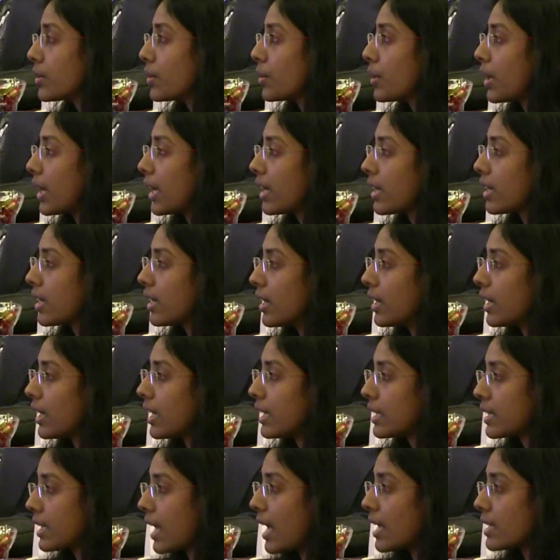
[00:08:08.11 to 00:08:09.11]
So like
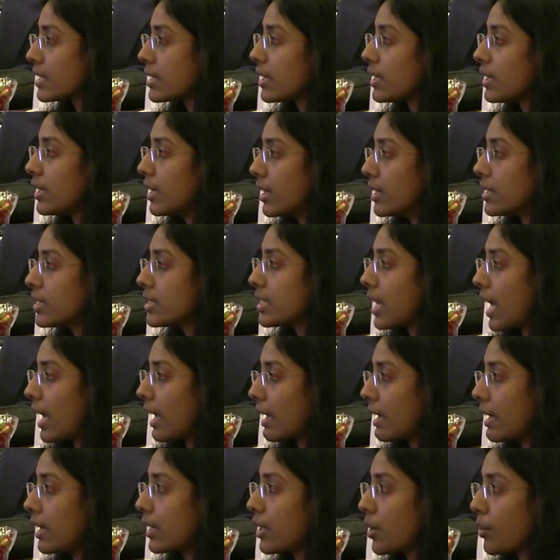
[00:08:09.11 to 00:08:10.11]
it has a
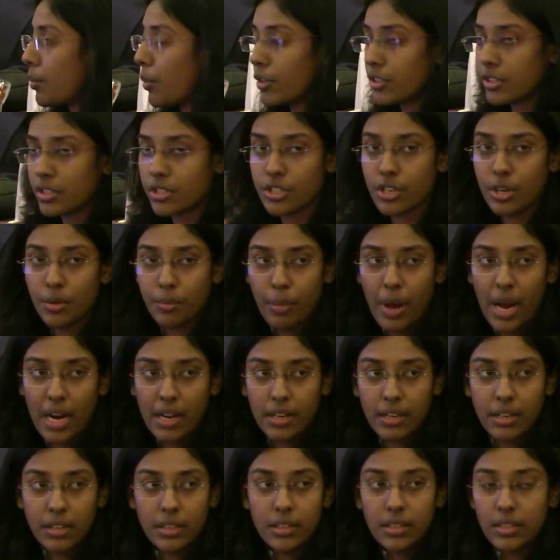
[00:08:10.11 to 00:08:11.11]
non-cyclic deposition
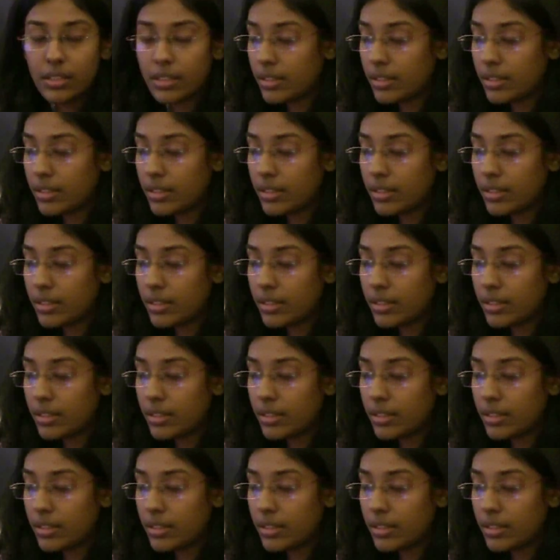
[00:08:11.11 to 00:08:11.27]
pattern.